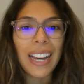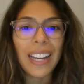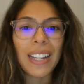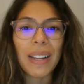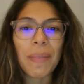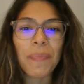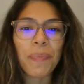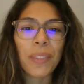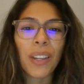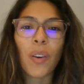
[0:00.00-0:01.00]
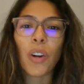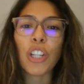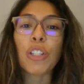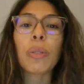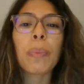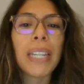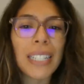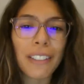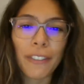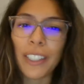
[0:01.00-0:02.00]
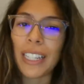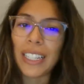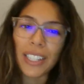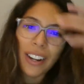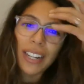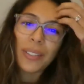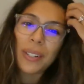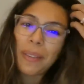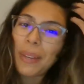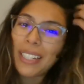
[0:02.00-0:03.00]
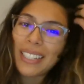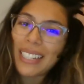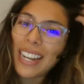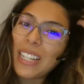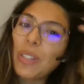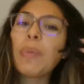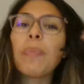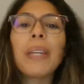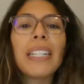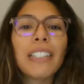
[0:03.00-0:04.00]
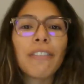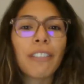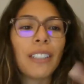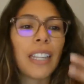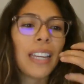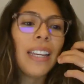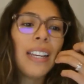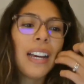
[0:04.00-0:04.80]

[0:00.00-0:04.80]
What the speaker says: Uh, um, or you speak differently, sorry, is what I meant to say. You speak differently.